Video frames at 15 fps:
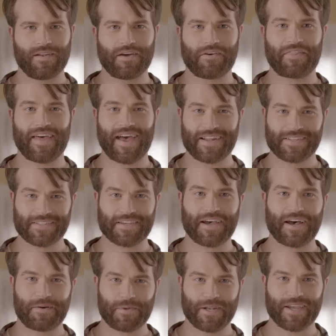Now that's
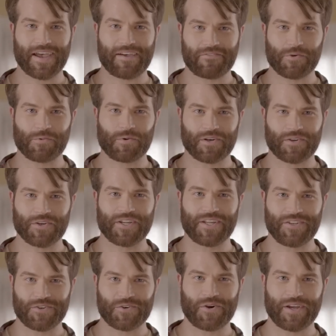comedy everyone could
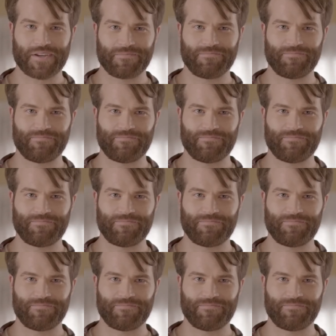enjoy.